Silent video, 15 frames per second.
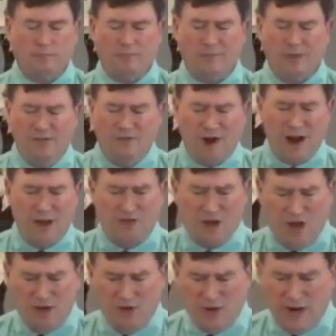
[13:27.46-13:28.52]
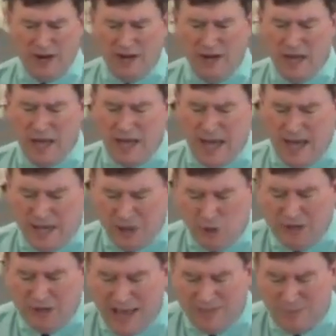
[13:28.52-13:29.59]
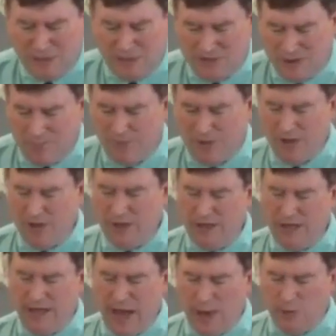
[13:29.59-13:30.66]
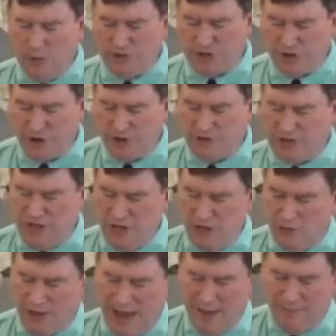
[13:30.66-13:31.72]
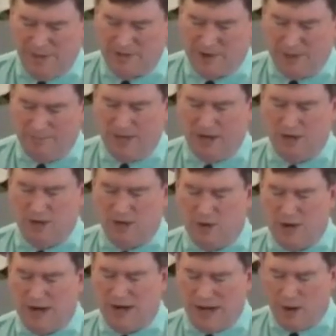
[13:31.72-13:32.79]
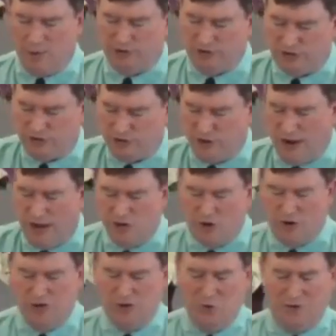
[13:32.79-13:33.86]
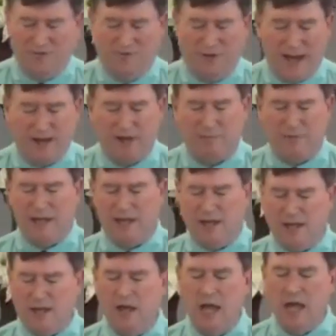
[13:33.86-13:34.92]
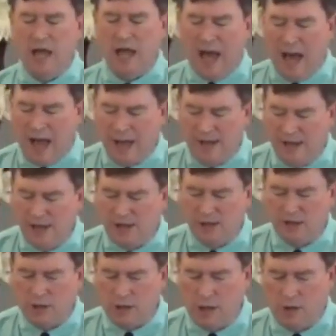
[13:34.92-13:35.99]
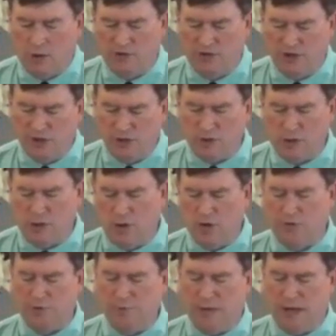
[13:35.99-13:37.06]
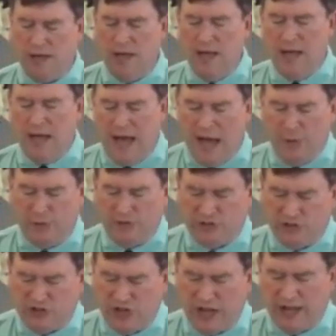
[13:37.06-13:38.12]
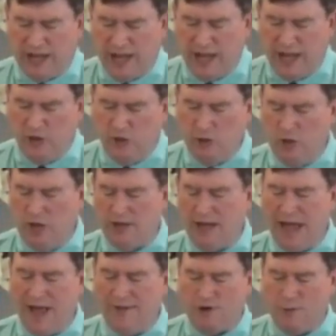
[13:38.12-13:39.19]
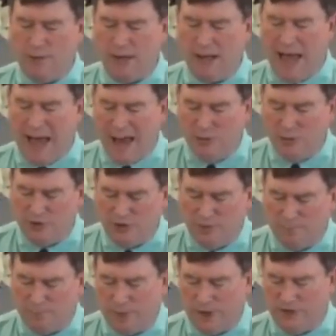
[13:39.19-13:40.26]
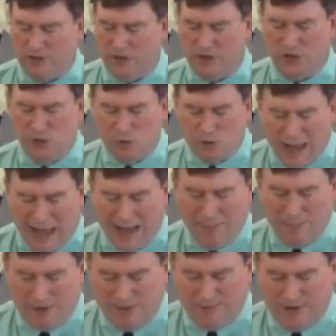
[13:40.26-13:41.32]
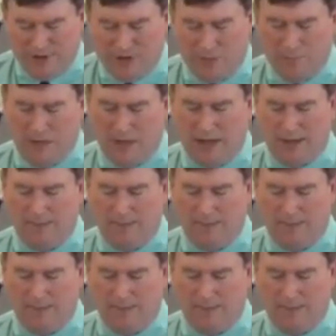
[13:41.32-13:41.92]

For I was hungry, and you gave me something to eat. I was thirsty, and you gave me something to drink. I was a stranger, and you invited me in. I needed clothes, and you clothed me. I was sick, and you looked after me. I was in prison, and you came to visit me.